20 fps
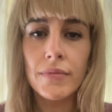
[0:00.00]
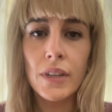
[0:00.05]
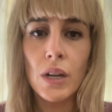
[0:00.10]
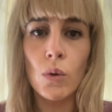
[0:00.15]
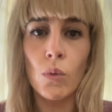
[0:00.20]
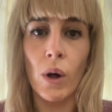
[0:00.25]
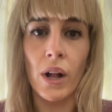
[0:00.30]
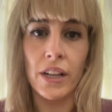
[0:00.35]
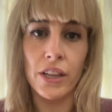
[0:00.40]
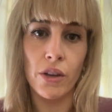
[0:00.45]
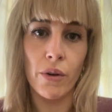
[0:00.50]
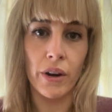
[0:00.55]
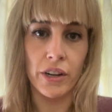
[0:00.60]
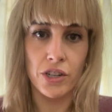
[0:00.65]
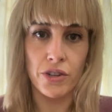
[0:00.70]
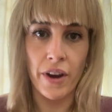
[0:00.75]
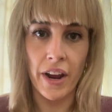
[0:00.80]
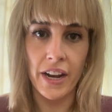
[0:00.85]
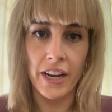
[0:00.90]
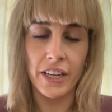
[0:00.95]
while you are
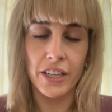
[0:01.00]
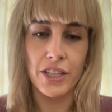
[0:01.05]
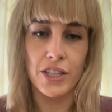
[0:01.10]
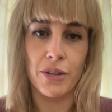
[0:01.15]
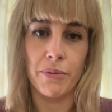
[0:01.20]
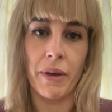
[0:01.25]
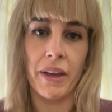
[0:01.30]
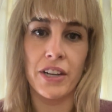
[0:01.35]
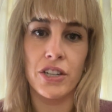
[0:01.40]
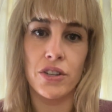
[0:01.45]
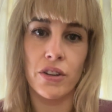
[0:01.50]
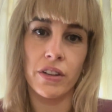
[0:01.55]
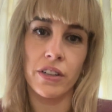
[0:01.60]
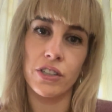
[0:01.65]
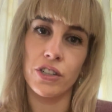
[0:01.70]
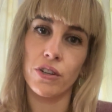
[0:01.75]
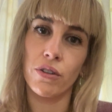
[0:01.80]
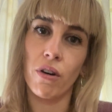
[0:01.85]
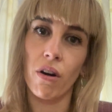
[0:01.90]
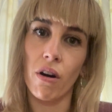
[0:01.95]
training. So make sure
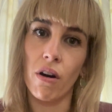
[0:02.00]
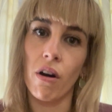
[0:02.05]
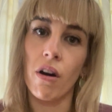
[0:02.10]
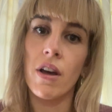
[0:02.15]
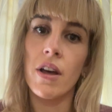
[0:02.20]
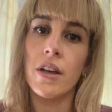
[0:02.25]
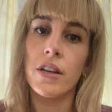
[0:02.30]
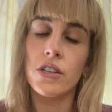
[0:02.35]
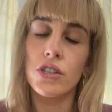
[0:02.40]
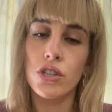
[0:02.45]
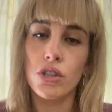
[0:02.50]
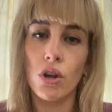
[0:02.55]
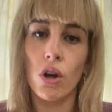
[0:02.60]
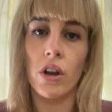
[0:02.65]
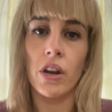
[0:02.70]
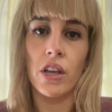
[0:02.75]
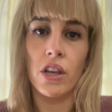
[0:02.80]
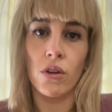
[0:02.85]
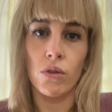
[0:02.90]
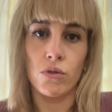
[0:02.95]
that you are
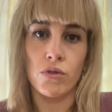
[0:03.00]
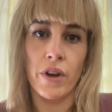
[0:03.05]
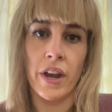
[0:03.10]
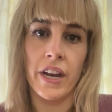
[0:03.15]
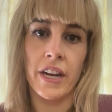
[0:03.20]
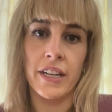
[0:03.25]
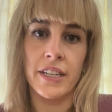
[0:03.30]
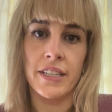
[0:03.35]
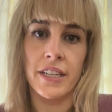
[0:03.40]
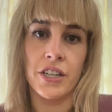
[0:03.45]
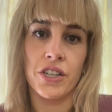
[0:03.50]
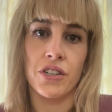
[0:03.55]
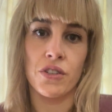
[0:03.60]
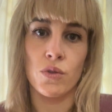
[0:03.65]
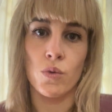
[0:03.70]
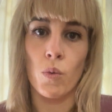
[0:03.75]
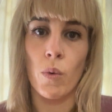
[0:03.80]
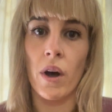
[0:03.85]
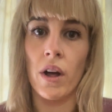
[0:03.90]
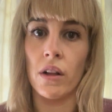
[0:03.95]
starting your training
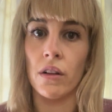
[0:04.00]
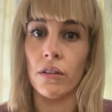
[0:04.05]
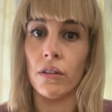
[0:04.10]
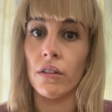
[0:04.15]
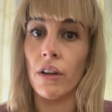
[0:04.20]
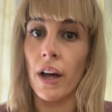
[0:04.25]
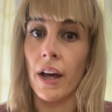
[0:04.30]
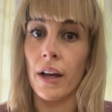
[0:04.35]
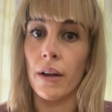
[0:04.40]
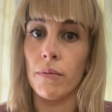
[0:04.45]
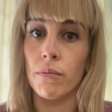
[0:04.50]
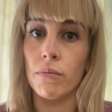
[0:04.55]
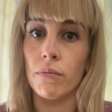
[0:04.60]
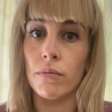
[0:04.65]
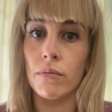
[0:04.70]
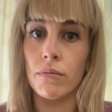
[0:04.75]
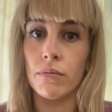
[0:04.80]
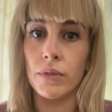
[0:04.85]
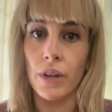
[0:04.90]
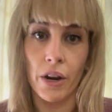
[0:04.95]
sessions well
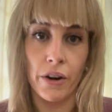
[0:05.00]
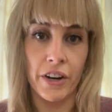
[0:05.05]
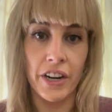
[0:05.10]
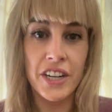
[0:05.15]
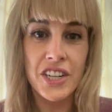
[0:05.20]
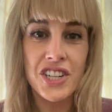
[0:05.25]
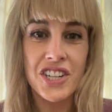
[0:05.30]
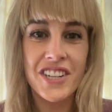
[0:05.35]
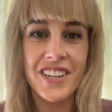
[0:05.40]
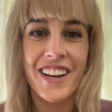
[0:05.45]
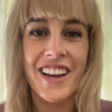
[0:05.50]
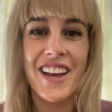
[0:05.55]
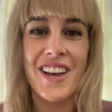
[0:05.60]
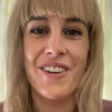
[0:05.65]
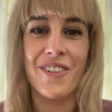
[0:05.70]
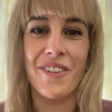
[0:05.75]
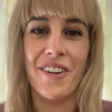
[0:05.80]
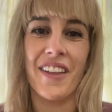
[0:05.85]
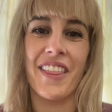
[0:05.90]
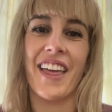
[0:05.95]
nourished
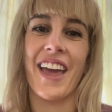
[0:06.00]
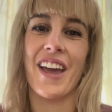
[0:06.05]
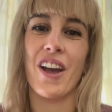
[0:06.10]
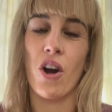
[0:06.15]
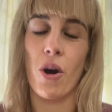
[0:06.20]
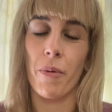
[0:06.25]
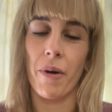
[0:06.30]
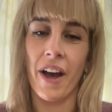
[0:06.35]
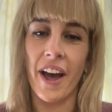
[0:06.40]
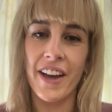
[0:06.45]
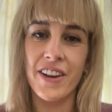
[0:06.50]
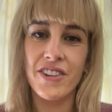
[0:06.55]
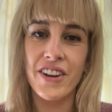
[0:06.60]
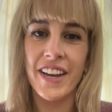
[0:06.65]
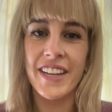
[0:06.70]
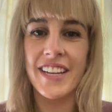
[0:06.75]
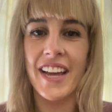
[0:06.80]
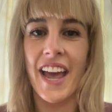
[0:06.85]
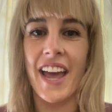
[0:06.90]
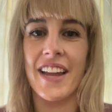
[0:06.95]
with a
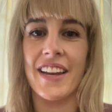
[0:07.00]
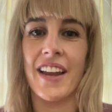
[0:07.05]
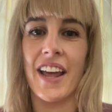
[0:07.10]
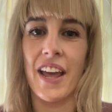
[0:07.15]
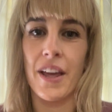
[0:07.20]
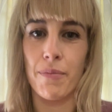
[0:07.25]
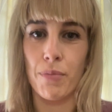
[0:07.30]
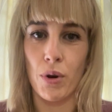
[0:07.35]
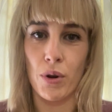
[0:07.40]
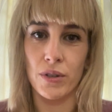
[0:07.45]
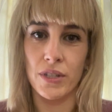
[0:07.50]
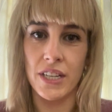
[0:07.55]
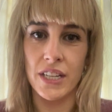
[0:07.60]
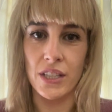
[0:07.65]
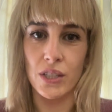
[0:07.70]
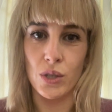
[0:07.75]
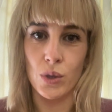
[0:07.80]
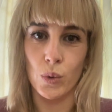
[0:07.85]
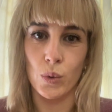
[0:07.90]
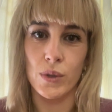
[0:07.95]
carbohydrate and a
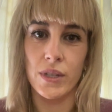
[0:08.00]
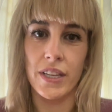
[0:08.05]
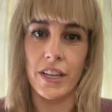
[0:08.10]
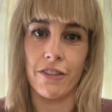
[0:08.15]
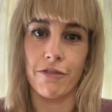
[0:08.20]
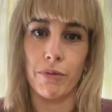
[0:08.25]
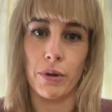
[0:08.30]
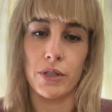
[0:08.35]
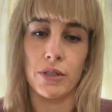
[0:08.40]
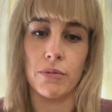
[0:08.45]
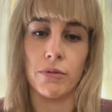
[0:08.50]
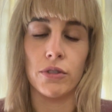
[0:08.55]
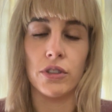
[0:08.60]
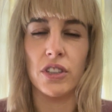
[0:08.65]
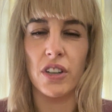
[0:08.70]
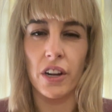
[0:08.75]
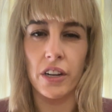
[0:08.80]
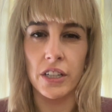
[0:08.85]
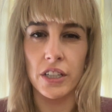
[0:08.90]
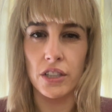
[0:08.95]
protein source if possible. You
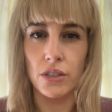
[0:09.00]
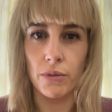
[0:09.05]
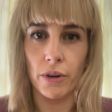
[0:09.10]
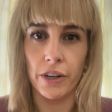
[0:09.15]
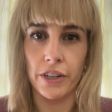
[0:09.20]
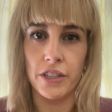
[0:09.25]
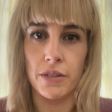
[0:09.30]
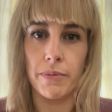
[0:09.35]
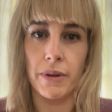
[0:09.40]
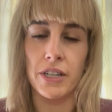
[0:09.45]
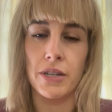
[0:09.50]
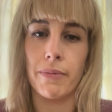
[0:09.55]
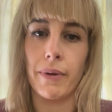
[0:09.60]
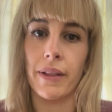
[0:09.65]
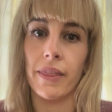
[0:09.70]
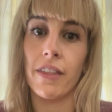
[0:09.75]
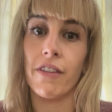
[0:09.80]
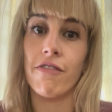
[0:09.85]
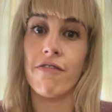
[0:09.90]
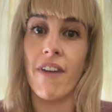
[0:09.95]
don't need to worry too much
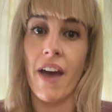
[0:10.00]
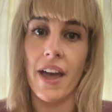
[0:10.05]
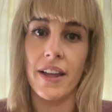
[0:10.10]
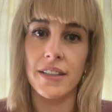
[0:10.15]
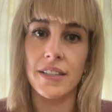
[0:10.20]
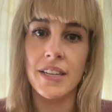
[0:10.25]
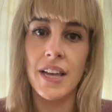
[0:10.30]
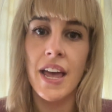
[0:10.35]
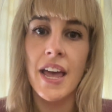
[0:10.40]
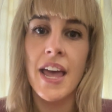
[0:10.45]
about the fat.